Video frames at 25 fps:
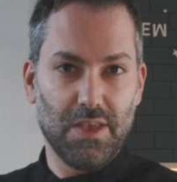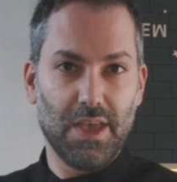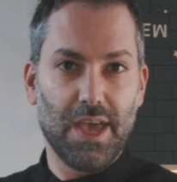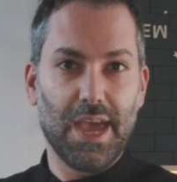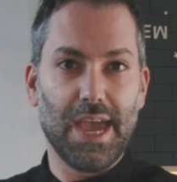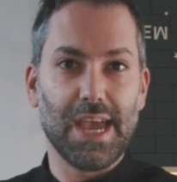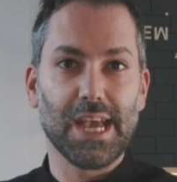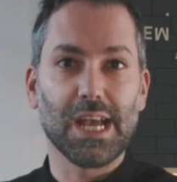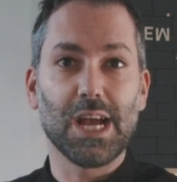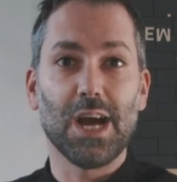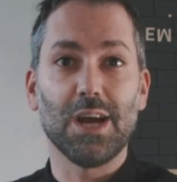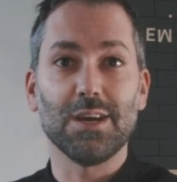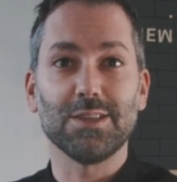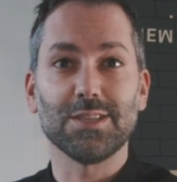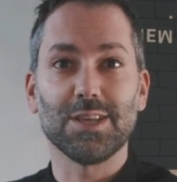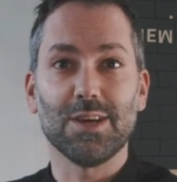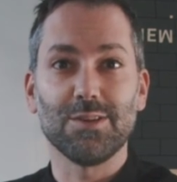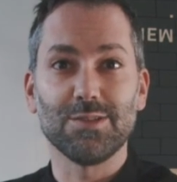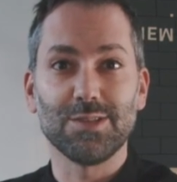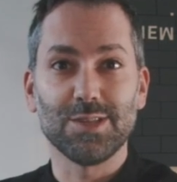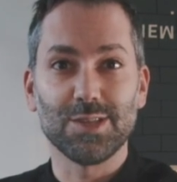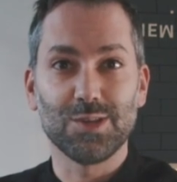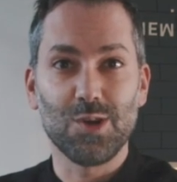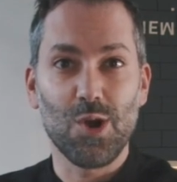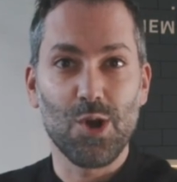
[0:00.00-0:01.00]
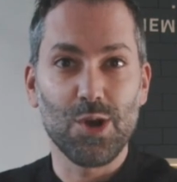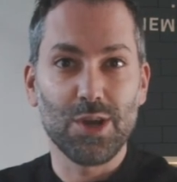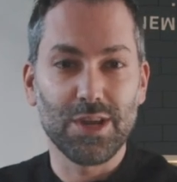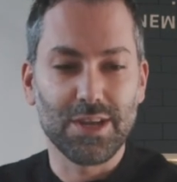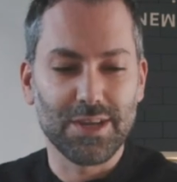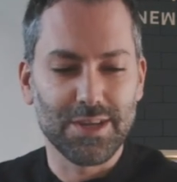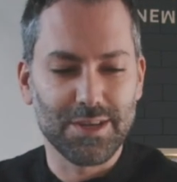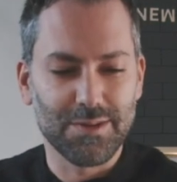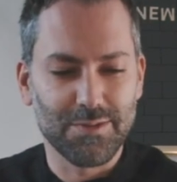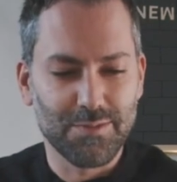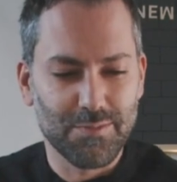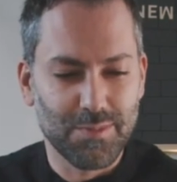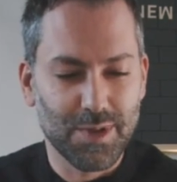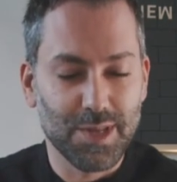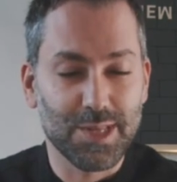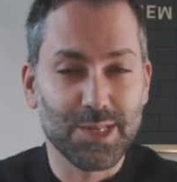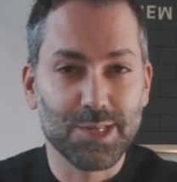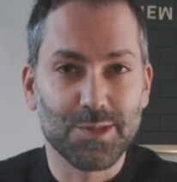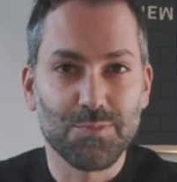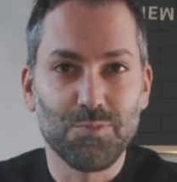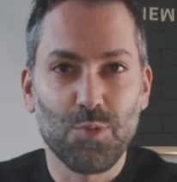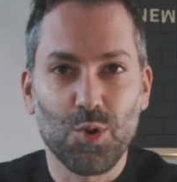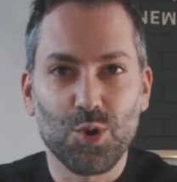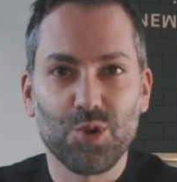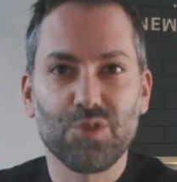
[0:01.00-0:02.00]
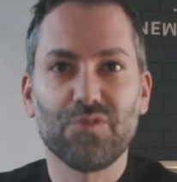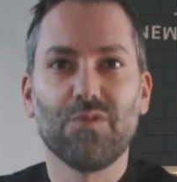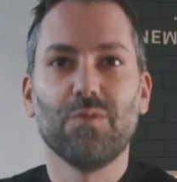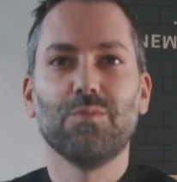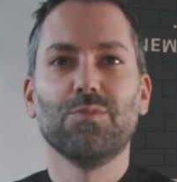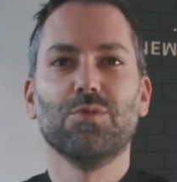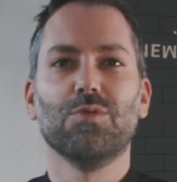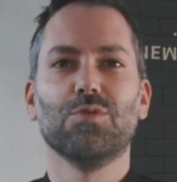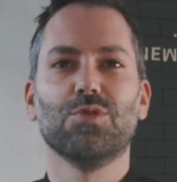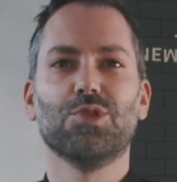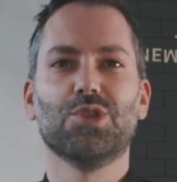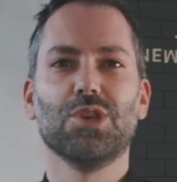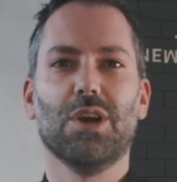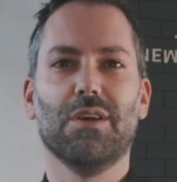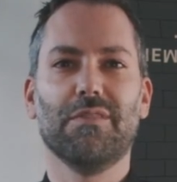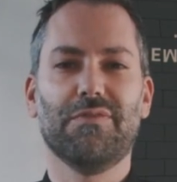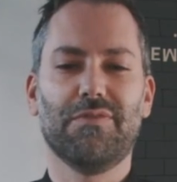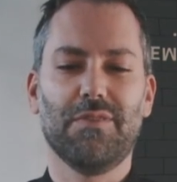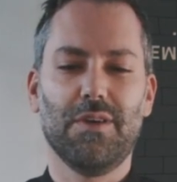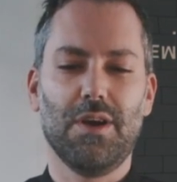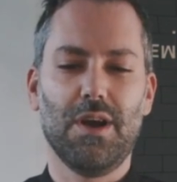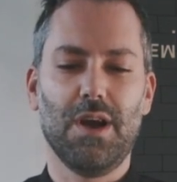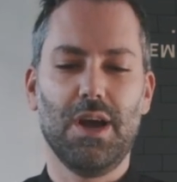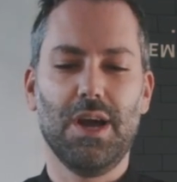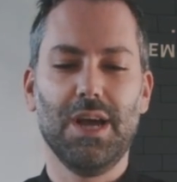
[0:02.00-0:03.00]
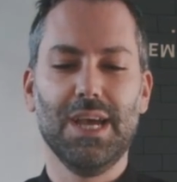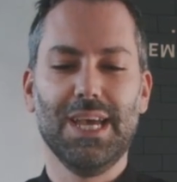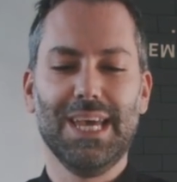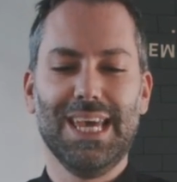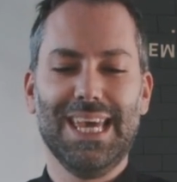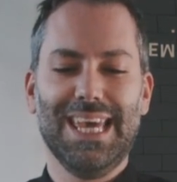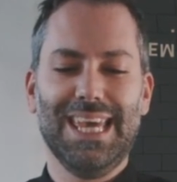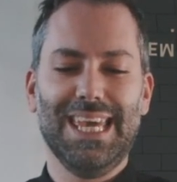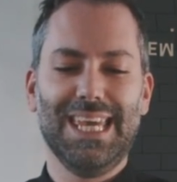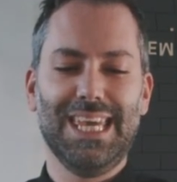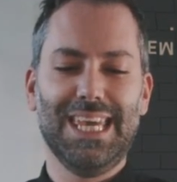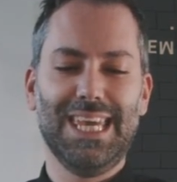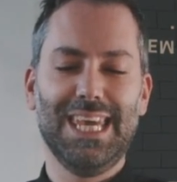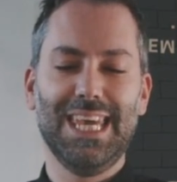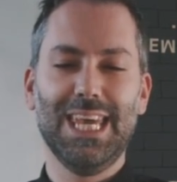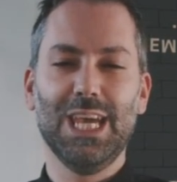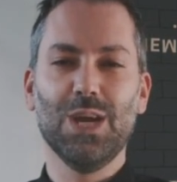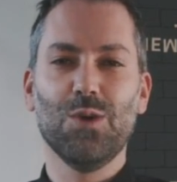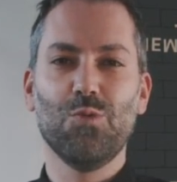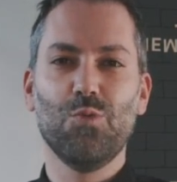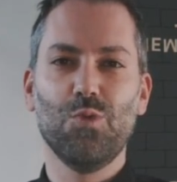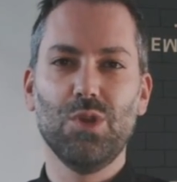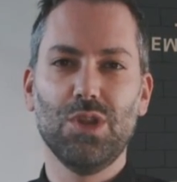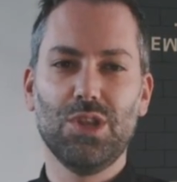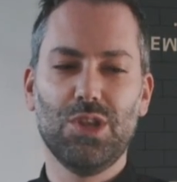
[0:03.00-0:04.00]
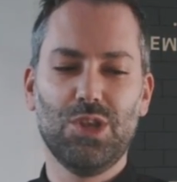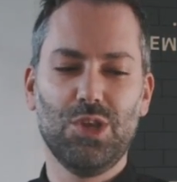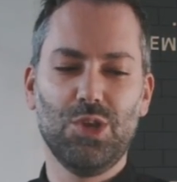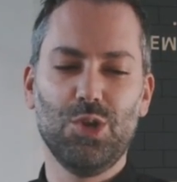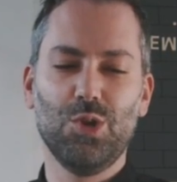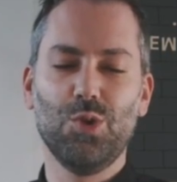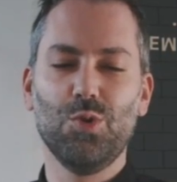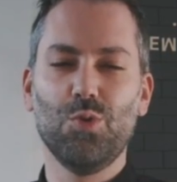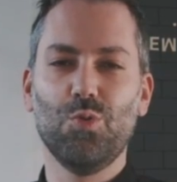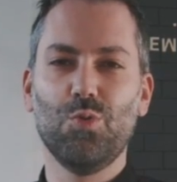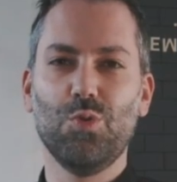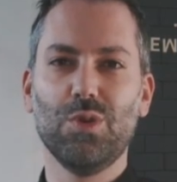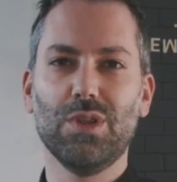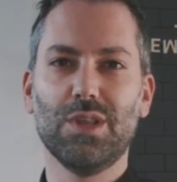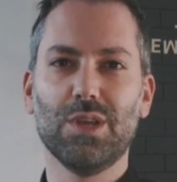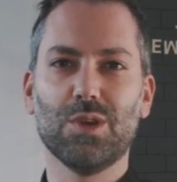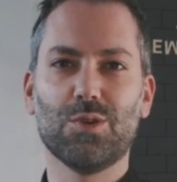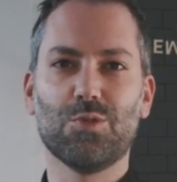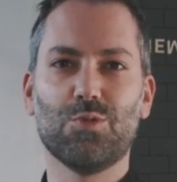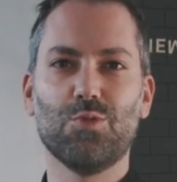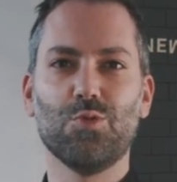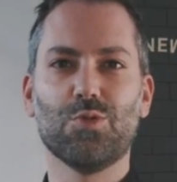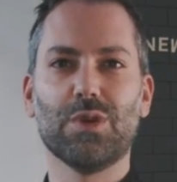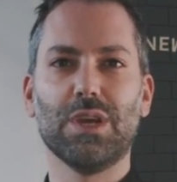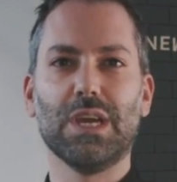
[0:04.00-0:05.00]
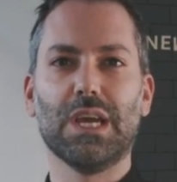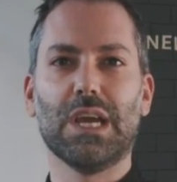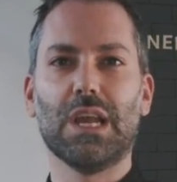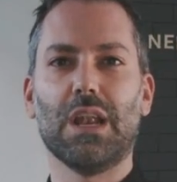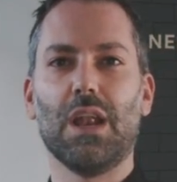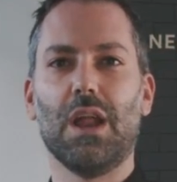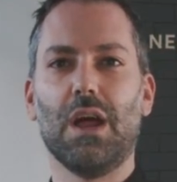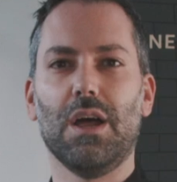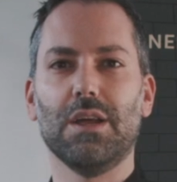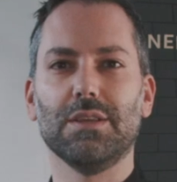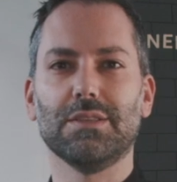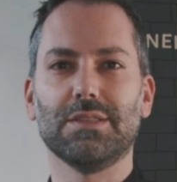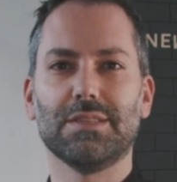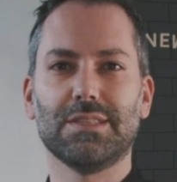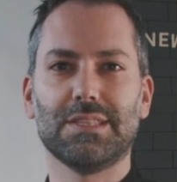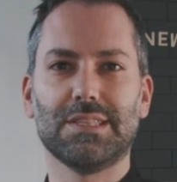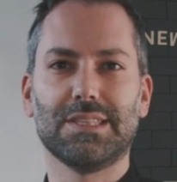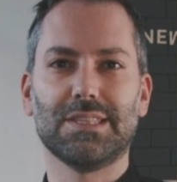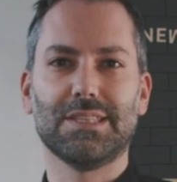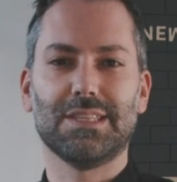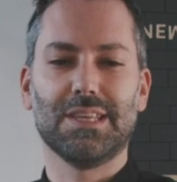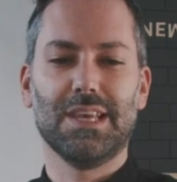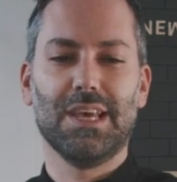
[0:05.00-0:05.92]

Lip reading: Hey guys, how's it going? It's Moshe from New Jaffa here with you with the cooking class.